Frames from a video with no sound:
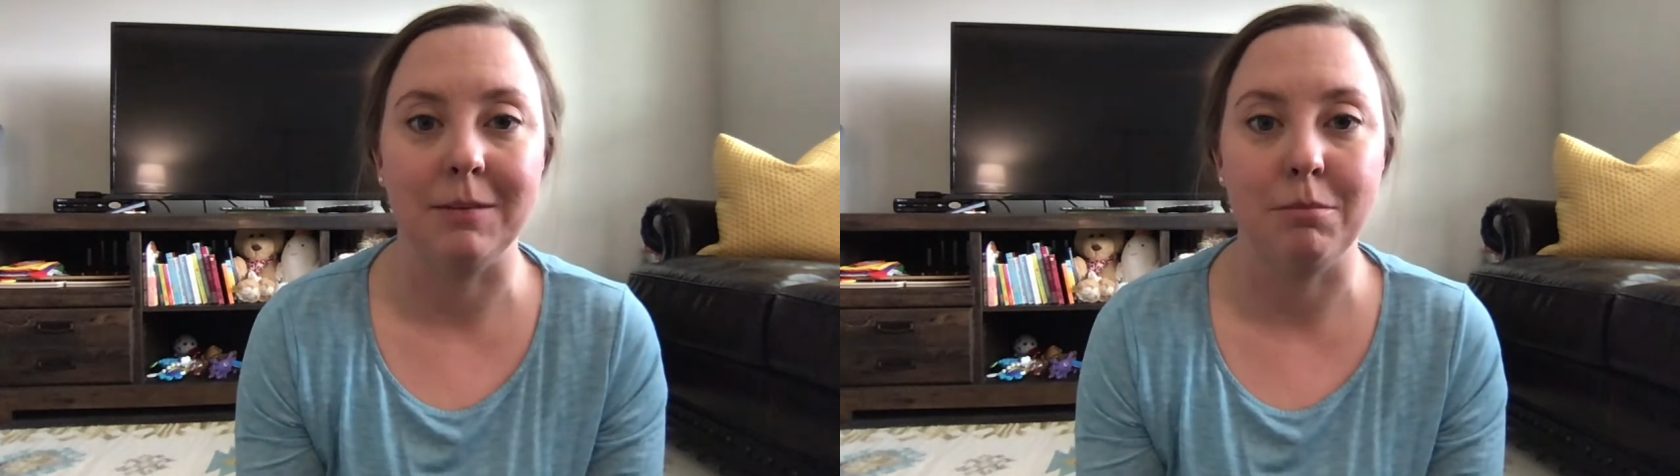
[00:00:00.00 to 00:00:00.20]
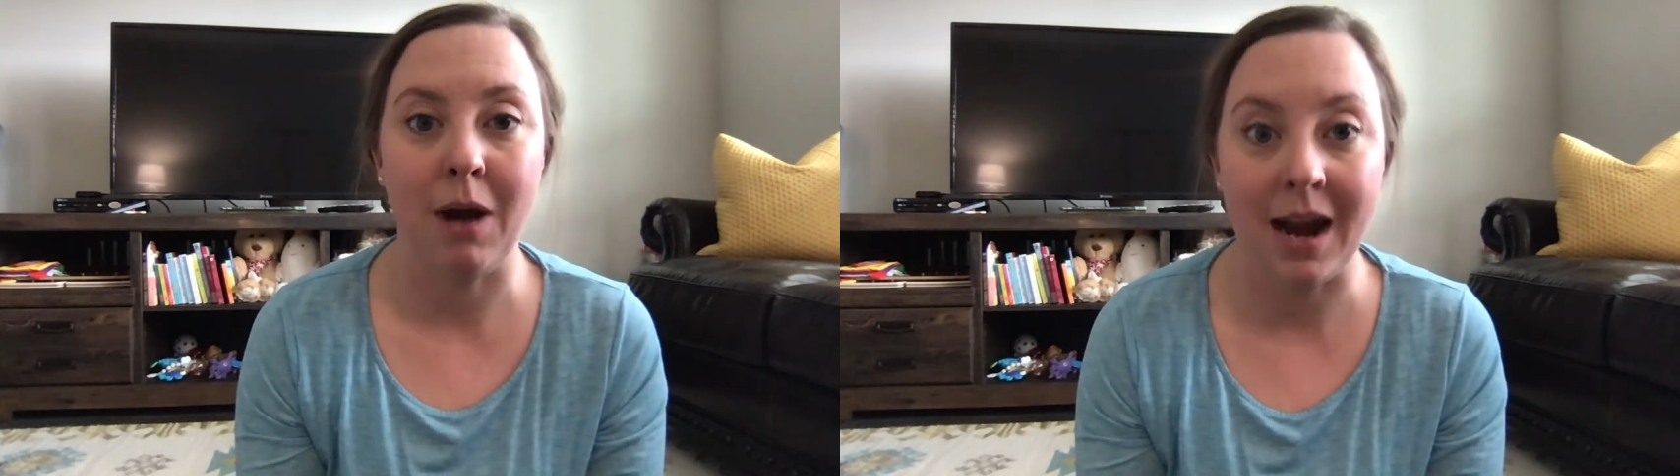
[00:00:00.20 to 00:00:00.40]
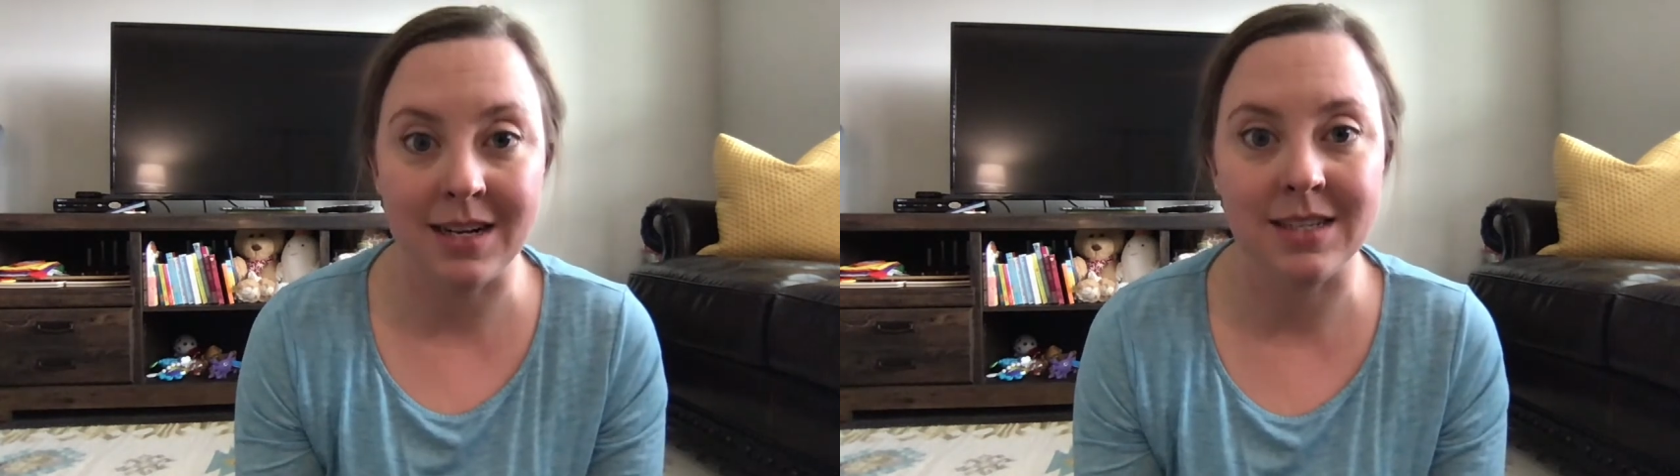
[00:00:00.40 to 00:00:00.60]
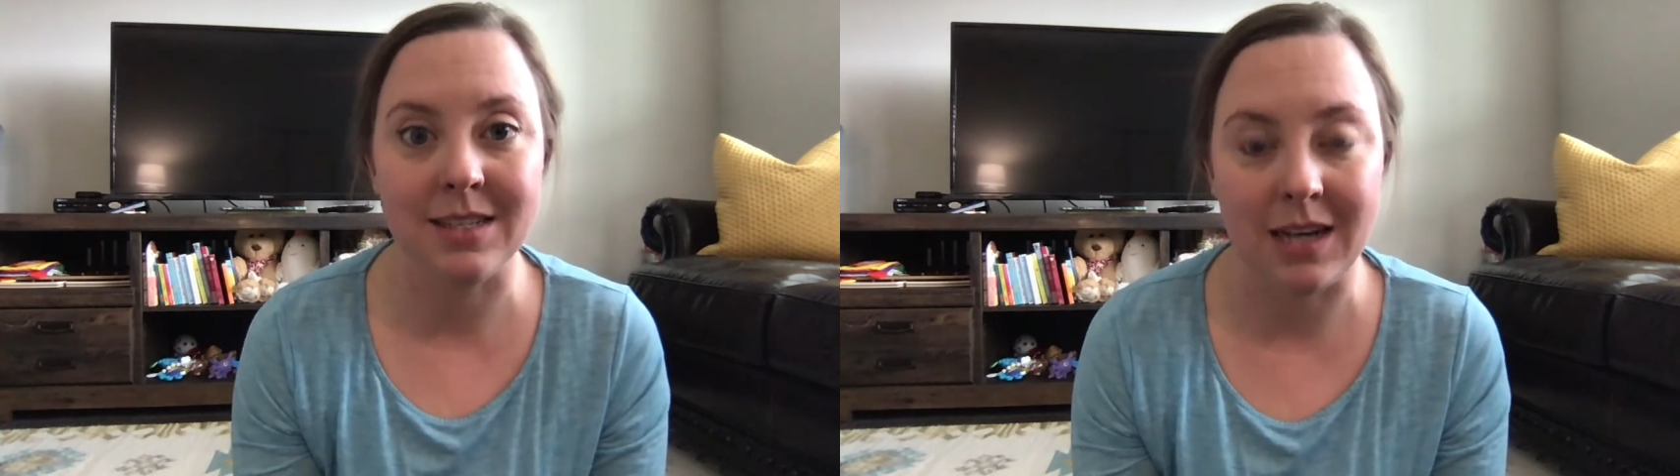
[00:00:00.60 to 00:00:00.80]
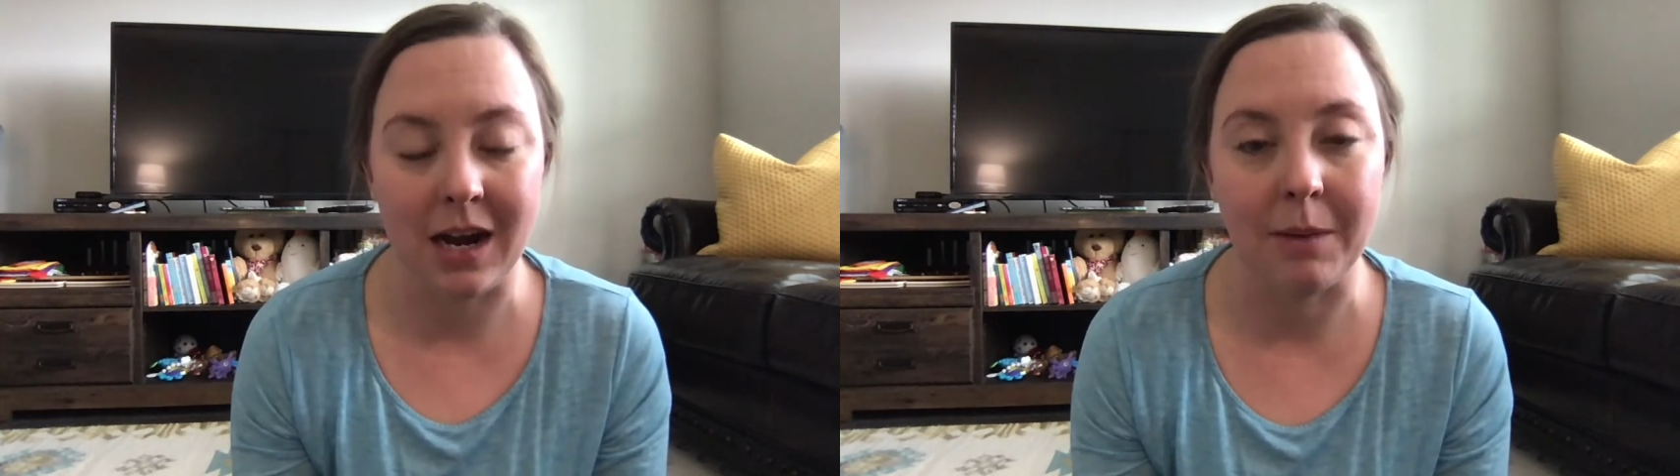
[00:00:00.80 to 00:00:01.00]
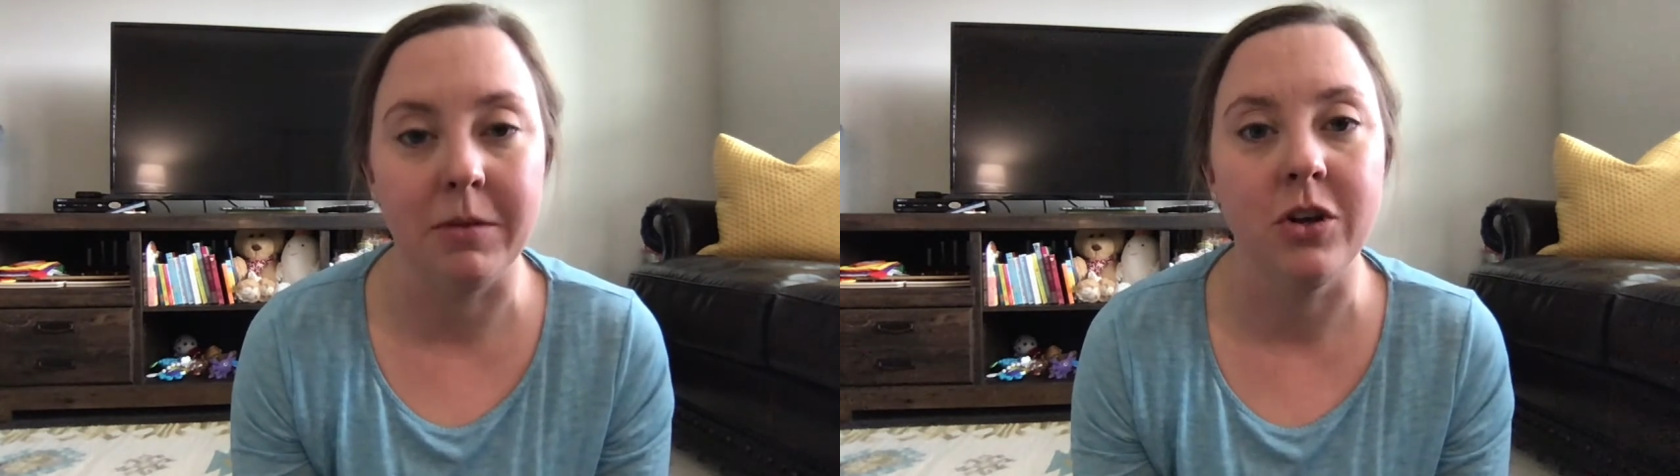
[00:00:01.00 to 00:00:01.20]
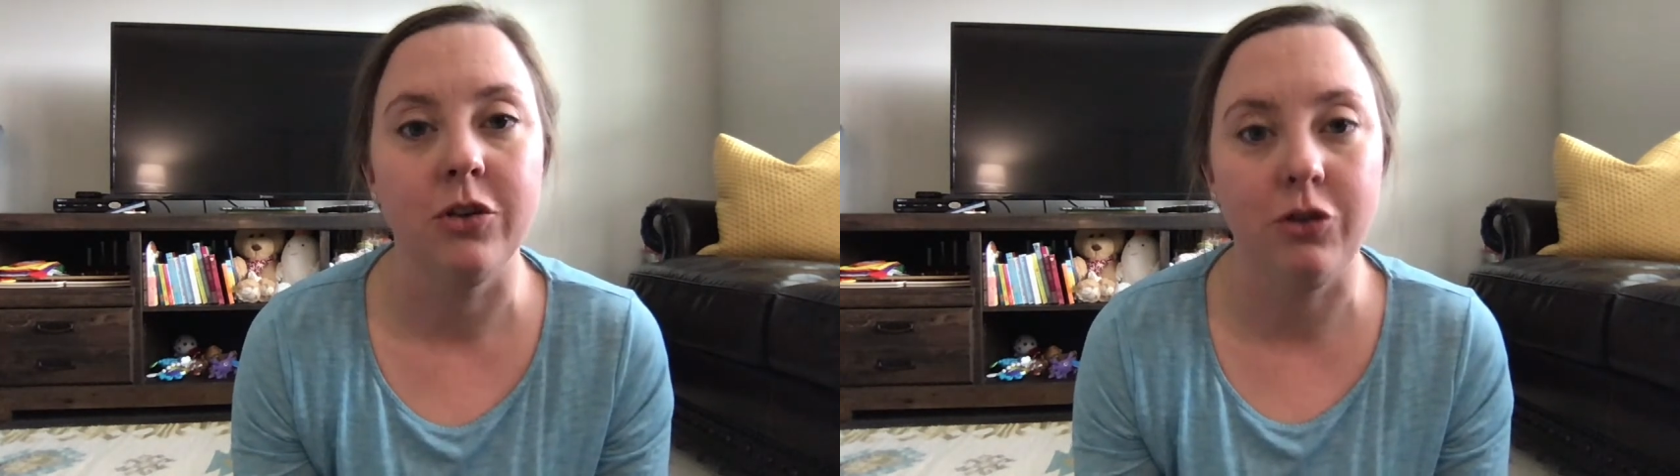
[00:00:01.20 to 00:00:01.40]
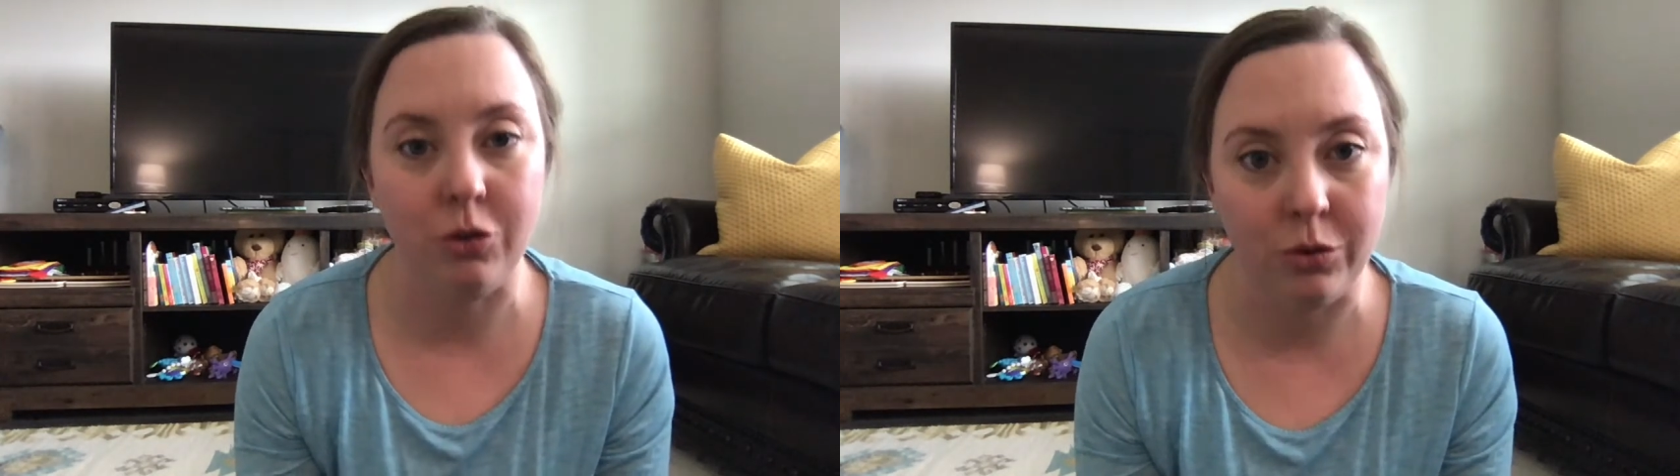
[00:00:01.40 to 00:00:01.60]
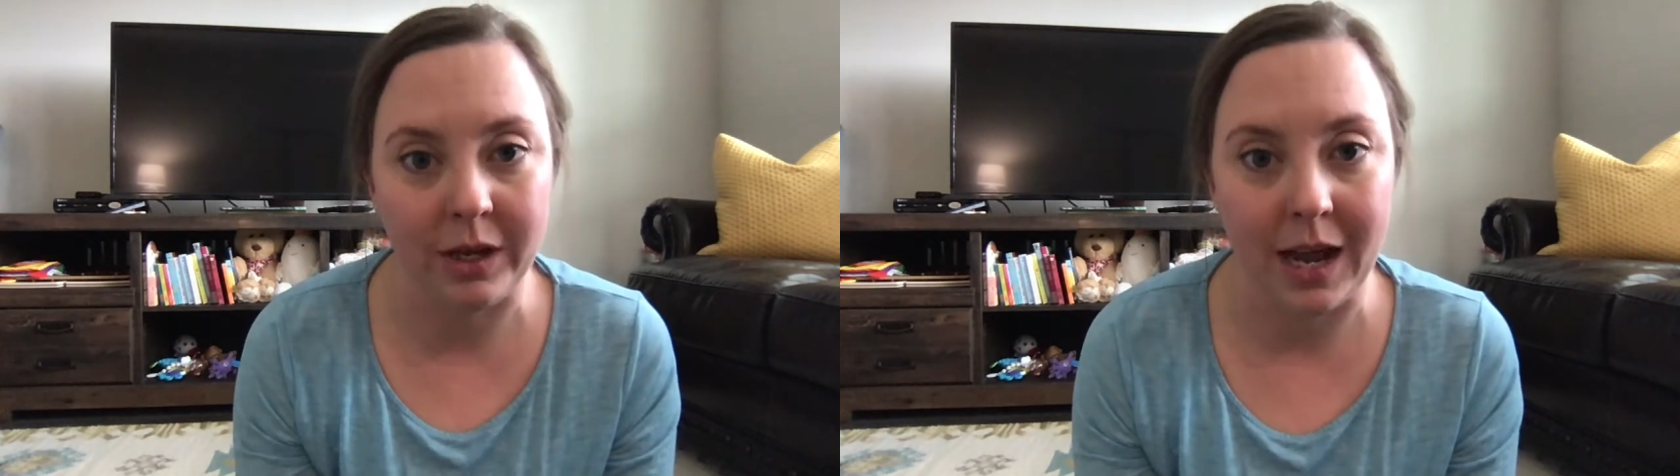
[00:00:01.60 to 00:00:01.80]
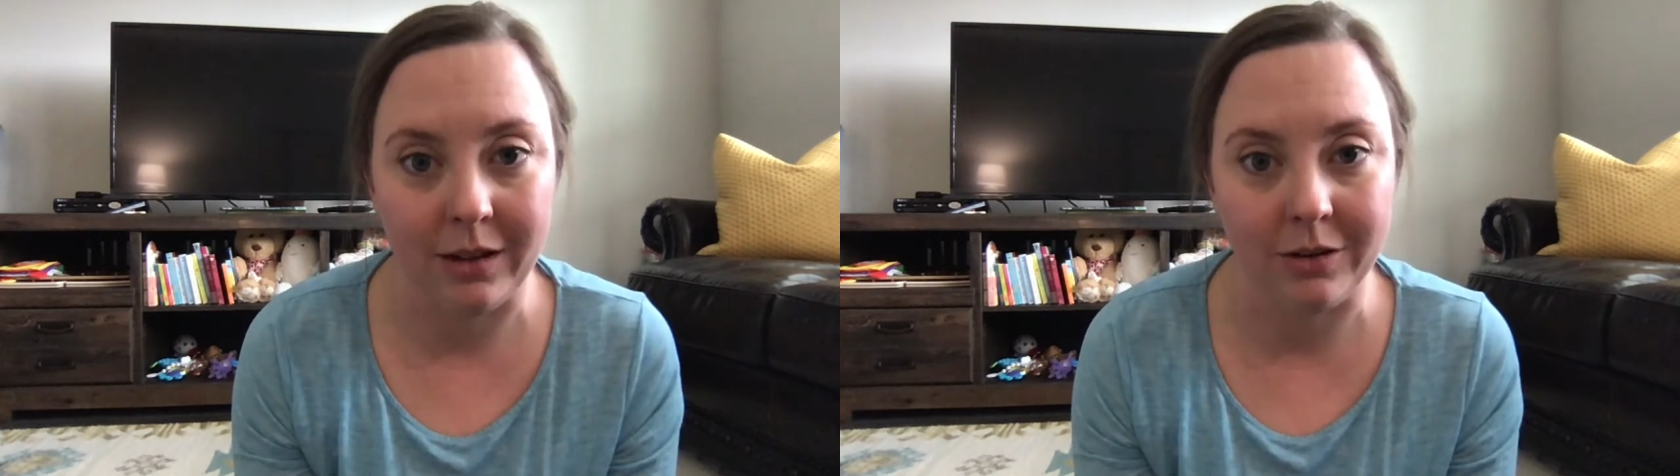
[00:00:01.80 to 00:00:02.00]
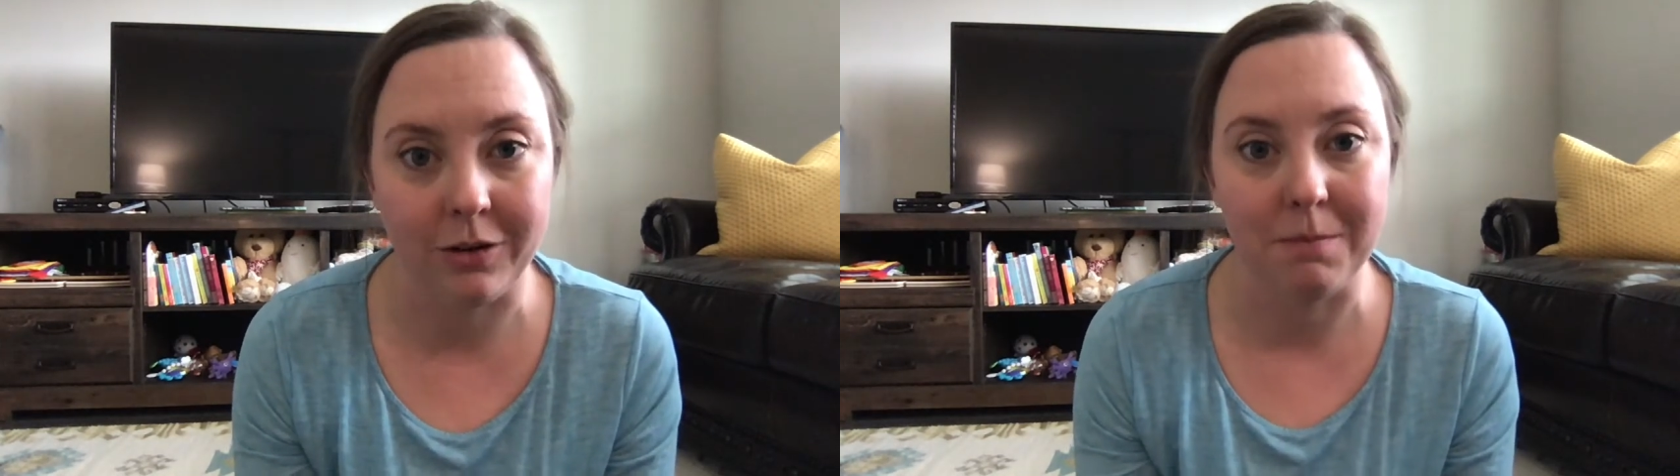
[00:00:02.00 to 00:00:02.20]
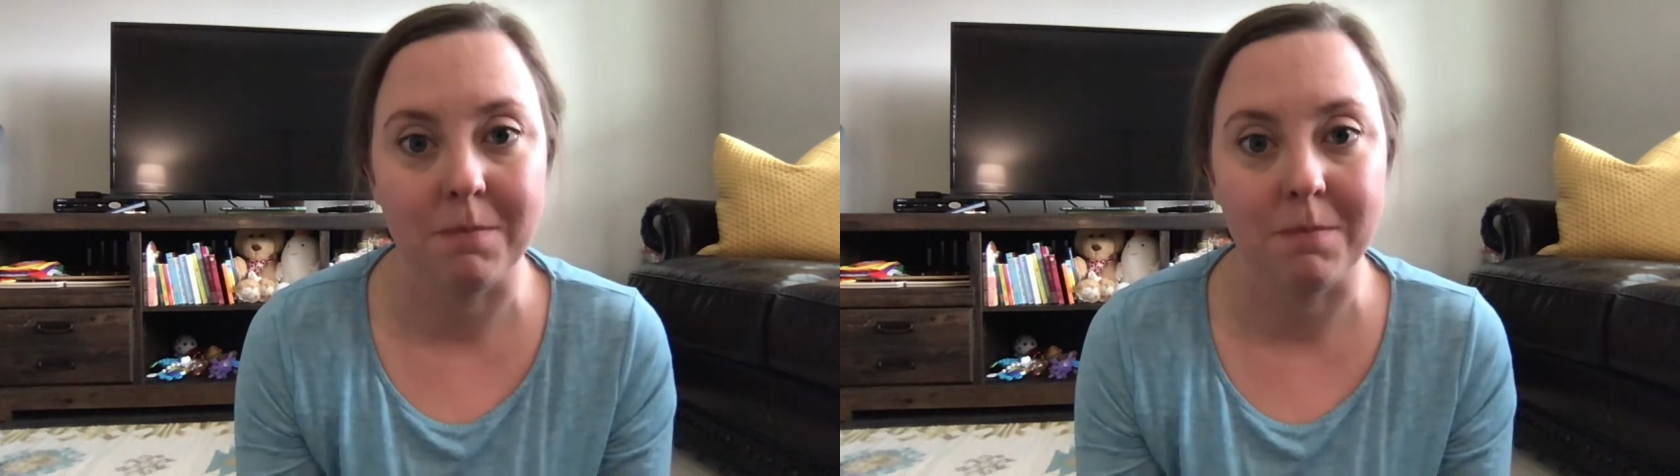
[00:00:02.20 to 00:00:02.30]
practice time to the calendar.